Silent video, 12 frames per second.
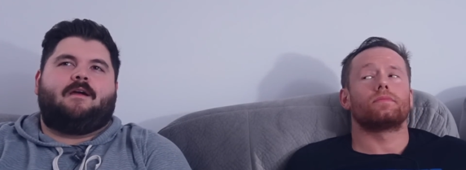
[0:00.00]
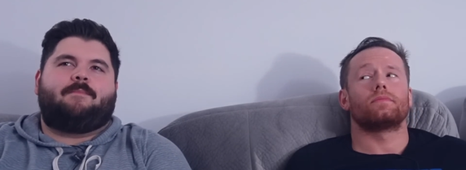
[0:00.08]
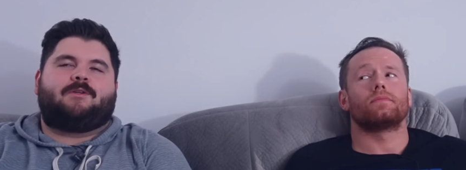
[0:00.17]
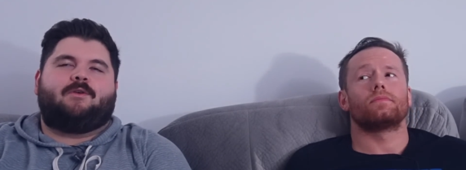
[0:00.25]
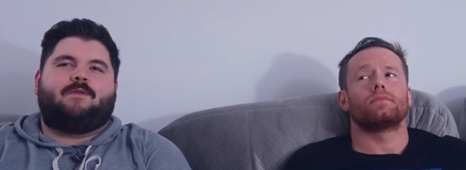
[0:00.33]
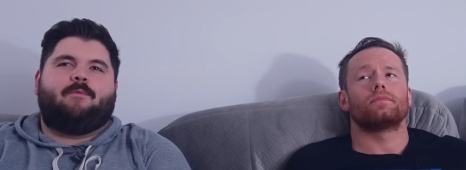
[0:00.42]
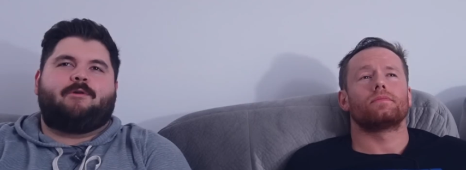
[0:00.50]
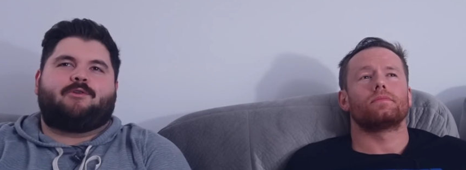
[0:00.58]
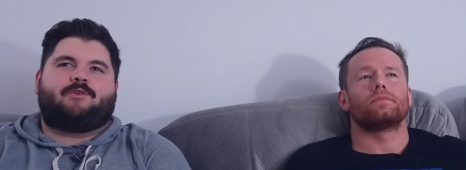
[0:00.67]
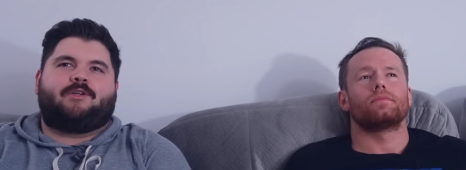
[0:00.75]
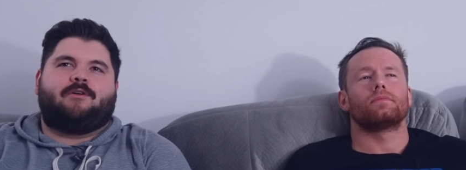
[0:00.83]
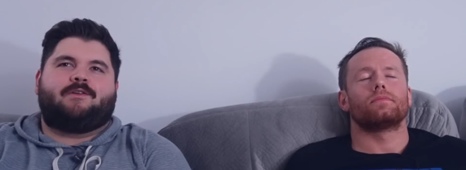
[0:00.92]
Speaker 1: episode of the
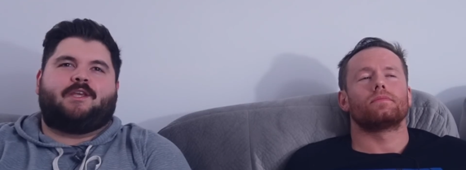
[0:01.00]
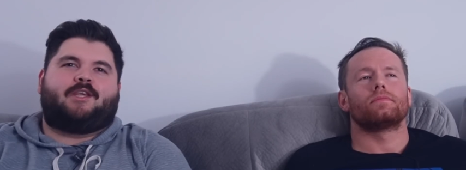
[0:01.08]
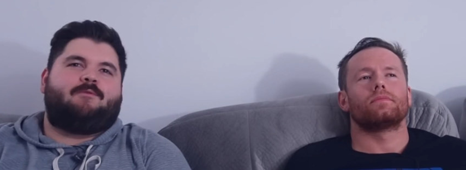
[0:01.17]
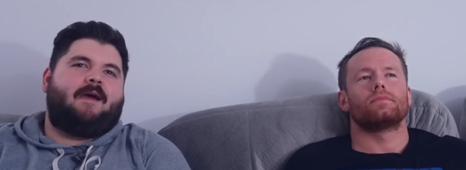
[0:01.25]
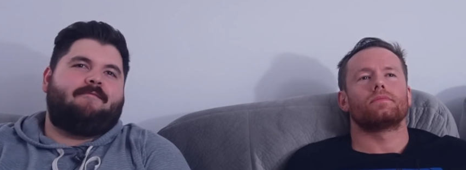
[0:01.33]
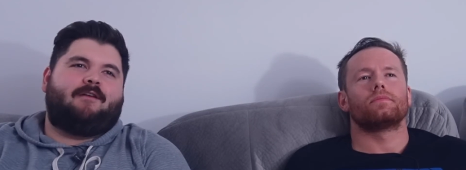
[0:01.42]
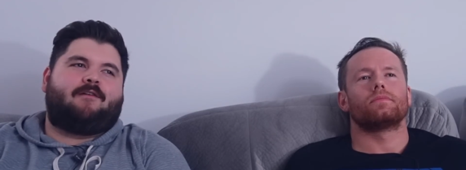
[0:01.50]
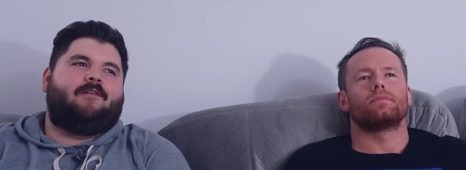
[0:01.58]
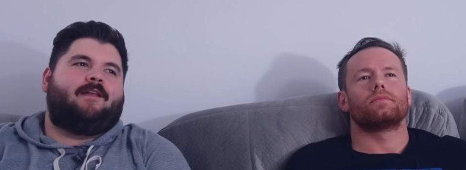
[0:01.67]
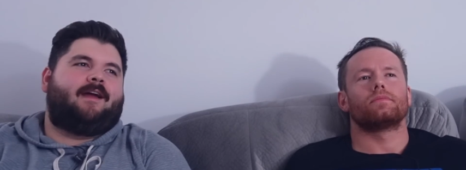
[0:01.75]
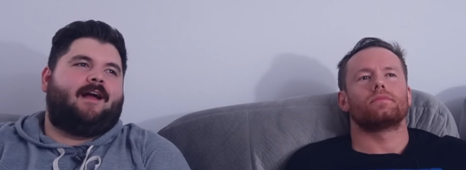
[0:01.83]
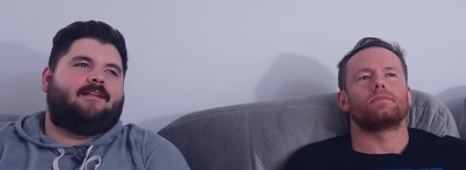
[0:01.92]
original series. Like you have the
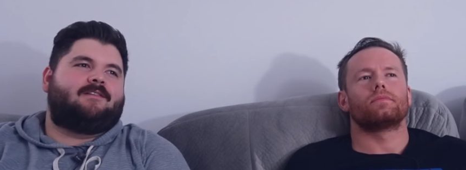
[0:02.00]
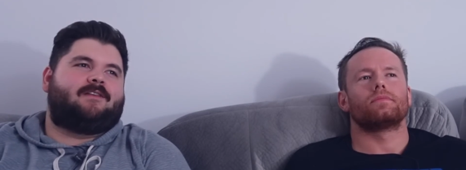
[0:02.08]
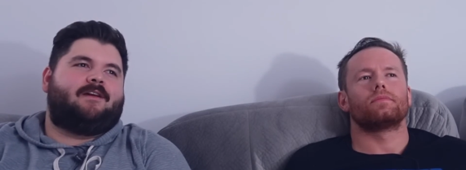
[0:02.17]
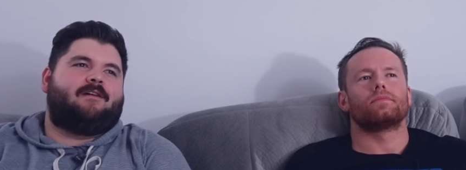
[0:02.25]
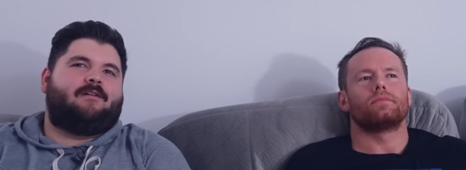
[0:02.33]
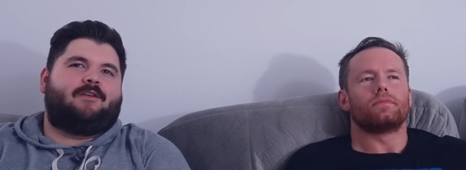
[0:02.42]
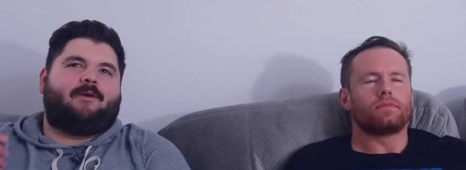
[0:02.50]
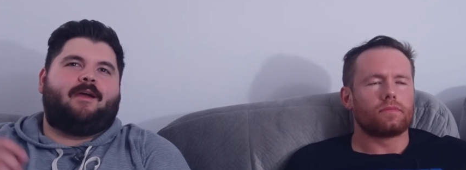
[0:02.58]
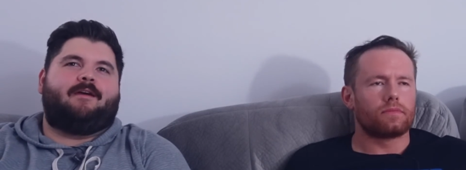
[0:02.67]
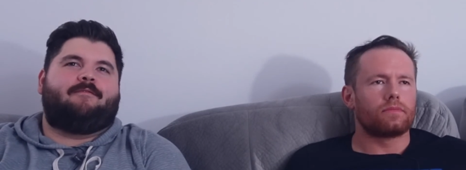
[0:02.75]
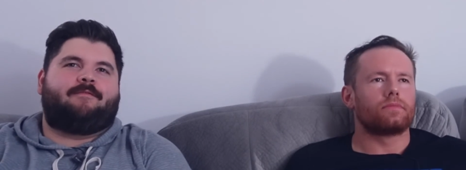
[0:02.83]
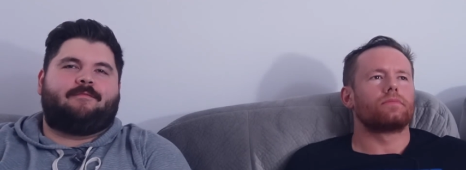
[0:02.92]
Klingons there, you
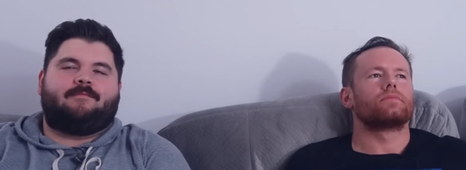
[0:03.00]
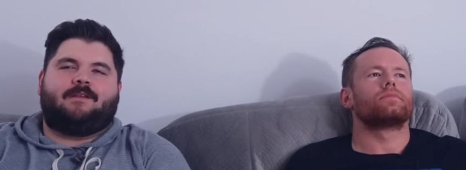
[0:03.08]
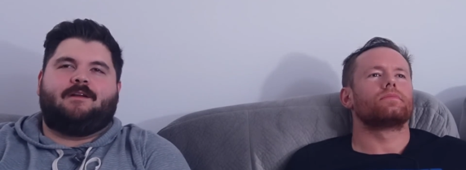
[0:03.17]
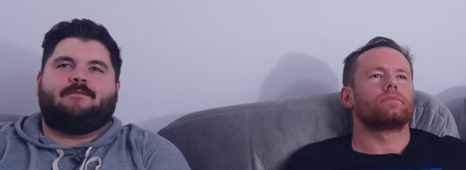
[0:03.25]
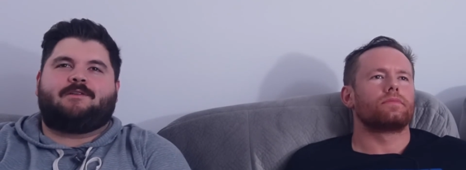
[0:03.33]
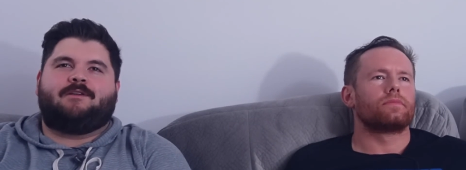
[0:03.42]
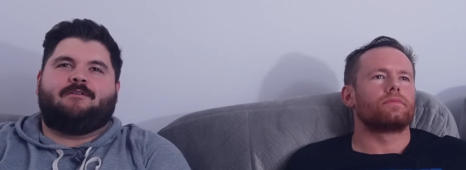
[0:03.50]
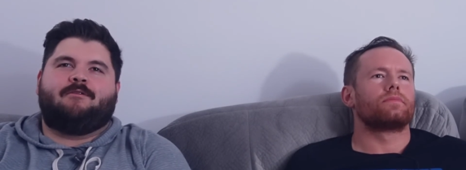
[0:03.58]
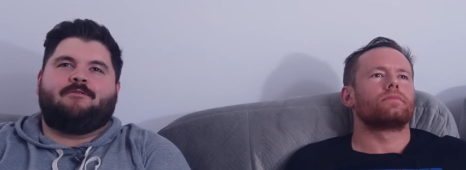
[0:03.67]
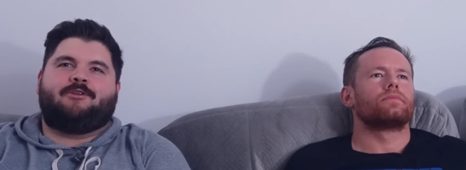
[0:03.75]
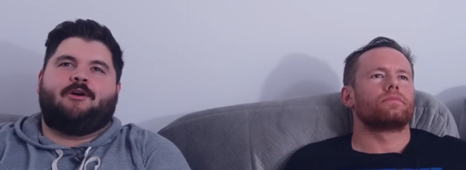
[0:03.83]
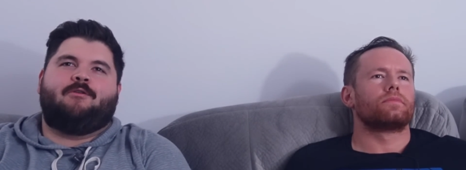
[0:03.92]
have you know
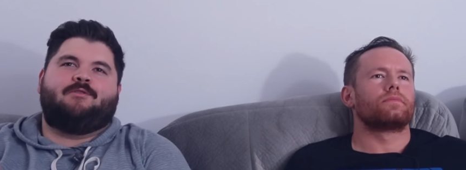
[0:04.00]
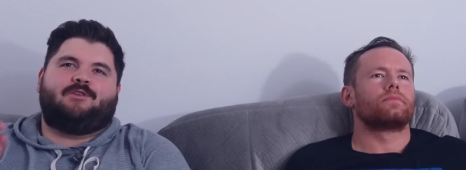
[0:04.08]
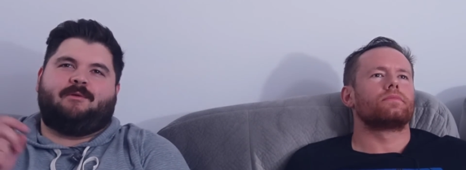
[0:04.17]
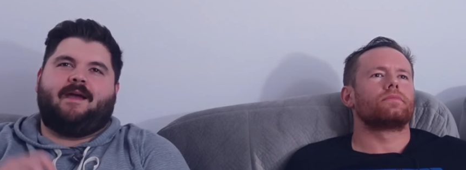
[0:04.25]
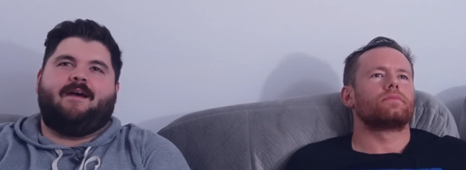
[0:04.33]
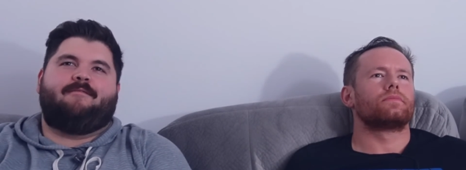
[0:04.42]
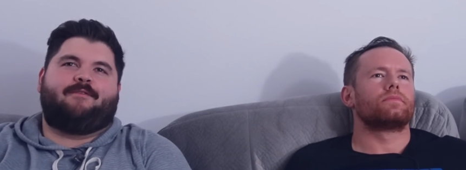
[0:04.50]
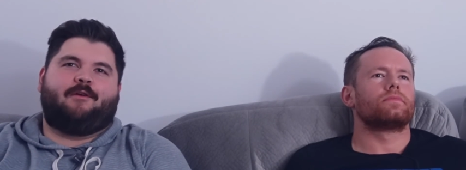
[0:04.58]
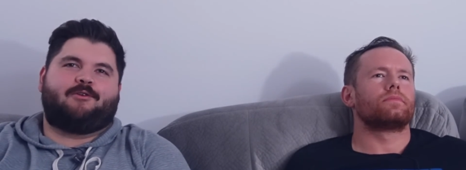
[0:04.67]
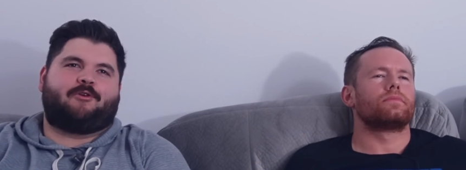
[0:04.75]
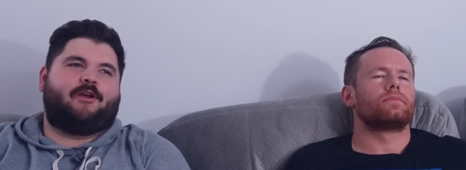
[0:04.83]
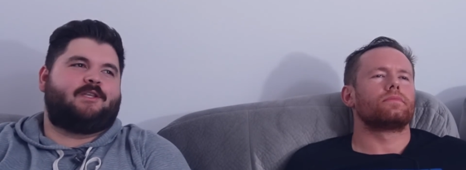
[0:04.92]
Cyrano Jones, you have they're
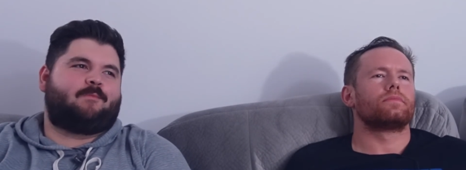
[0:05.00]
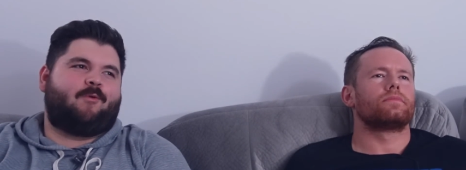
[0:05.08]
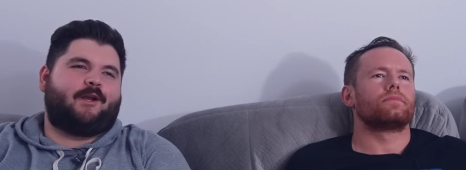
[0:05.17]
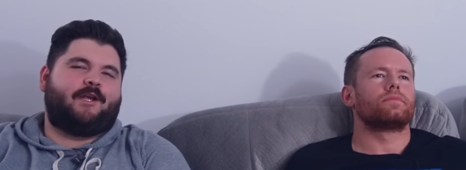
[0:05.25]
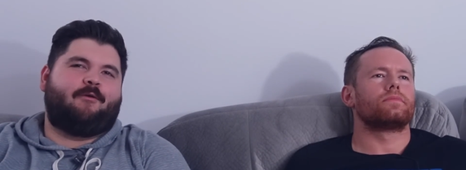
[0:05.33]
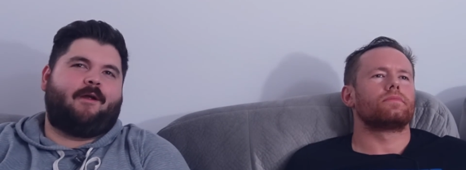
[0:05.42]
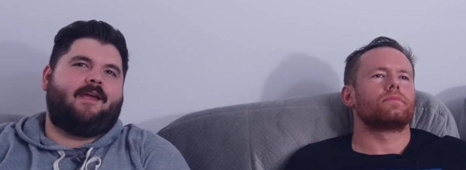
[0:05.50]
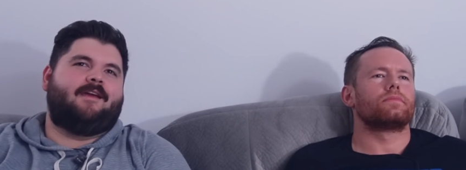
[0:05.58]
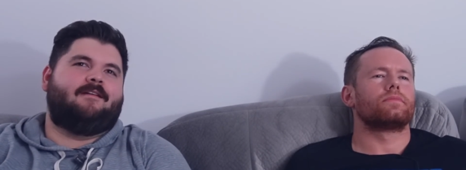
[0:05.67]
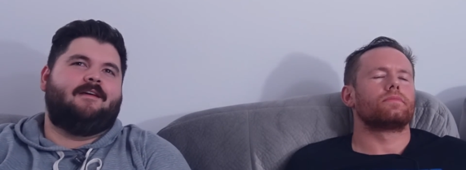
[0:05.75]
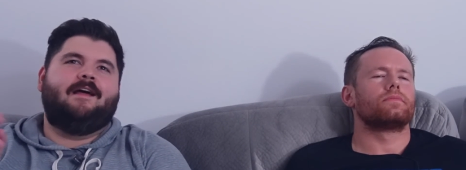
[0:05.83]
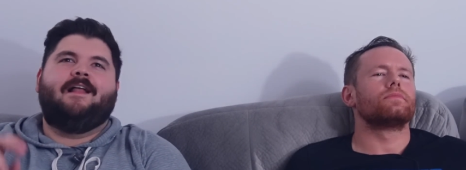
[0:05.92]
transporting
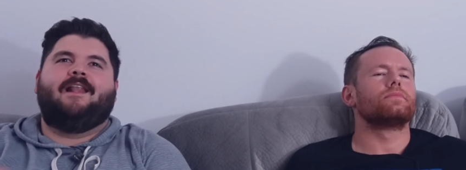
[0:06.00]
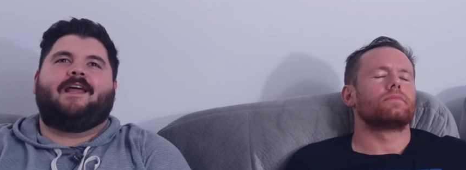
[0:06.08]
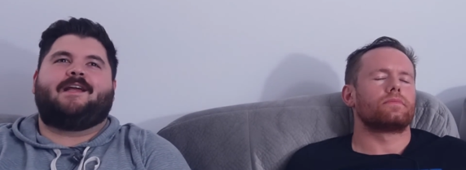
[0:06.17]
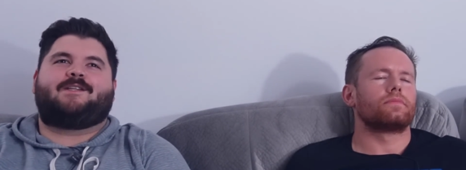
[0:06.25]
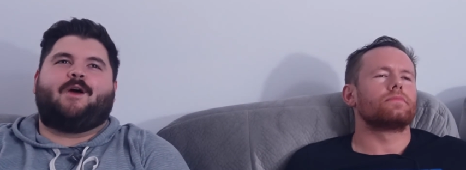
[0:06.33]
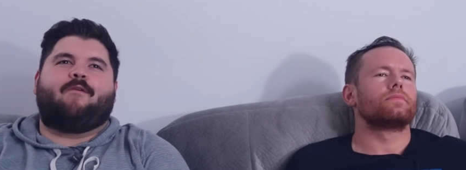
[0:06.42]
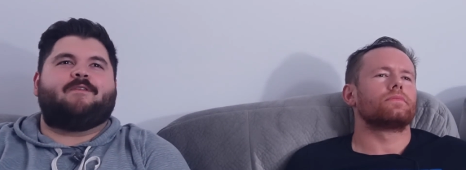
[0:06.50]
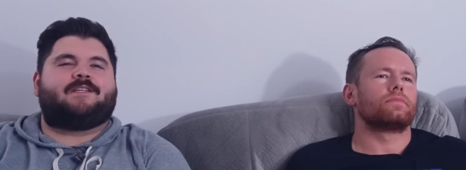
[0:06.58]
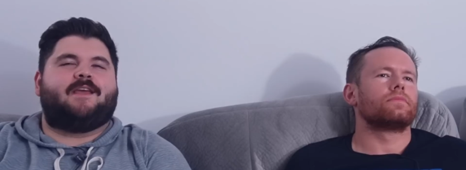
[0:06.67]
grain. Like it's all the